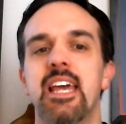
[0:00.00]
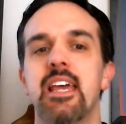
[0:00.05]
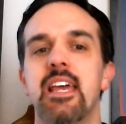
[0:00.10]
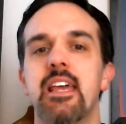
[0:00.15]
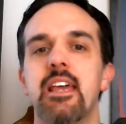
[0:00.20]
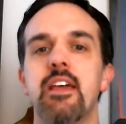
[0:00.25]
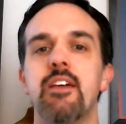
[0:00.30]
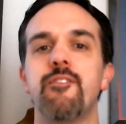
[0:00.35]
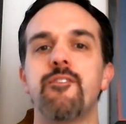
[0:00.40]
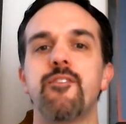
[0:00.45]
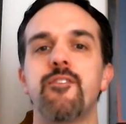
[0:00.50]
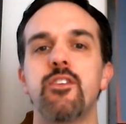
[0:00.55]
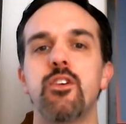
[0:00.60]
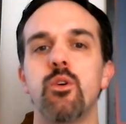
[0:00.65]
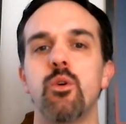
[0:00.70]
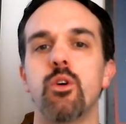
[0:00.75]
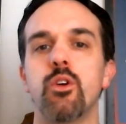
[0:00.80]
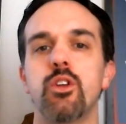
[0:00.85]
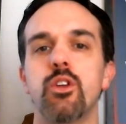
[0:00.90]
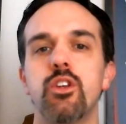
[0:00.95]
If
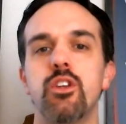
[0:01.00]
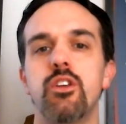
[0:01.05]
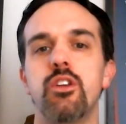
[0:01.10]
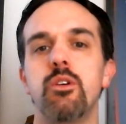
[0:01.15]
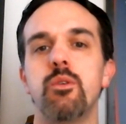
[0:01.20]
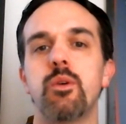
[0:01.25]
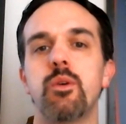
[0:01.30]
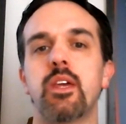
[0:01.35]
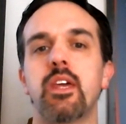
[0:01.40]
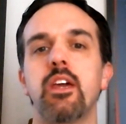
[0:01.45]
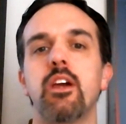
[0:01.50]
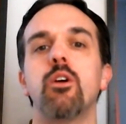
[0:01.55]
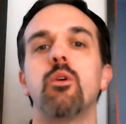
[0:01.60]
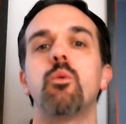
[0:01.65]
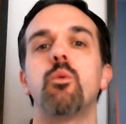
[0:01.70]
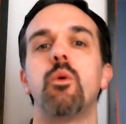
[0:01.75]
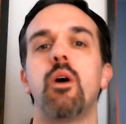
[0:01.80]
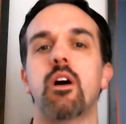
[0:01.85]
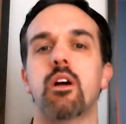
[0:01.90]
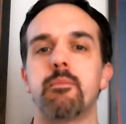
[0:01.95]
you are new here,
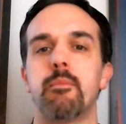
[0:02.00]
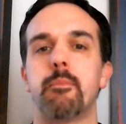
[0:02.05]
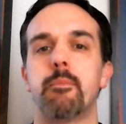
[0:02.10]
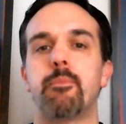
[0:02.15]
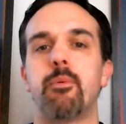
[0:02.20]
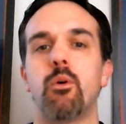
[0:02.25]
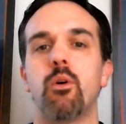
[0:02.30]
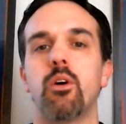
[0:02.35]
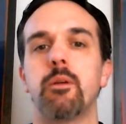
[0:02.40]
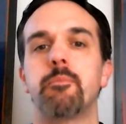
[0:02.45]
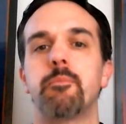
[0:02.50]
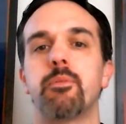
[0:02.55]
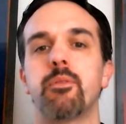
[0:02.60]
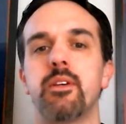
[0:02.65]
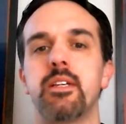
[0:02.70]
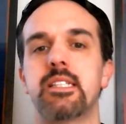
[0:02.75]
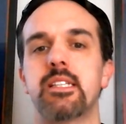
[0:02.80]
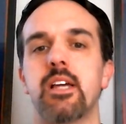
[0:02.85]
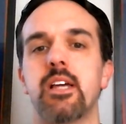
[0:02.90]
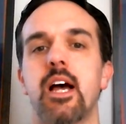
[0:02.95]
welcome aboard.
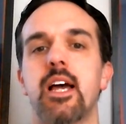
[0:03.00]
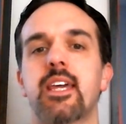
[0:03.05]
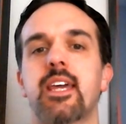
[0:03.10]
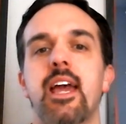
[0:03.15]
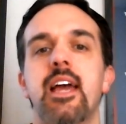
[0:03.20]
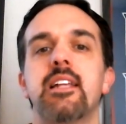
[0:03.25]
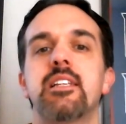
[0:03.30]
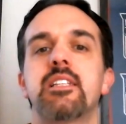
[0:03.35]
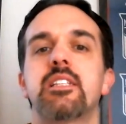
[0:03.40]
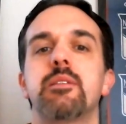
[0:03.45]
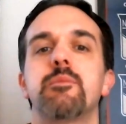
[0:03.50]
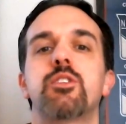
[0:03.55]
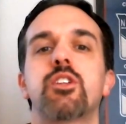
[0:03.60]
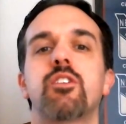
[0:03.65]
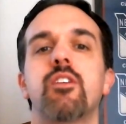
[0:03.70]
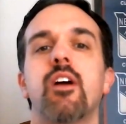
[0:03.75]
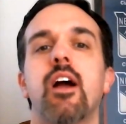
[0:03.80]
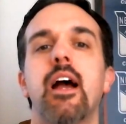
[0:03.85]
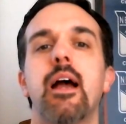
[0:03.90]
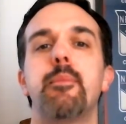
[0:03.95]
Please like and
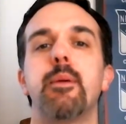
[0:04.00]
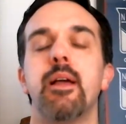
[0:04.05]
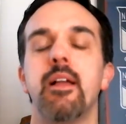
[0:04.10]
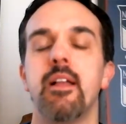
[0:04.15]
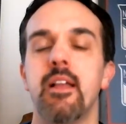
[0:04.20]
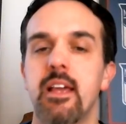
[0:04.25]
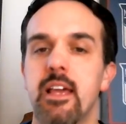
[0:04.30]
subscribe.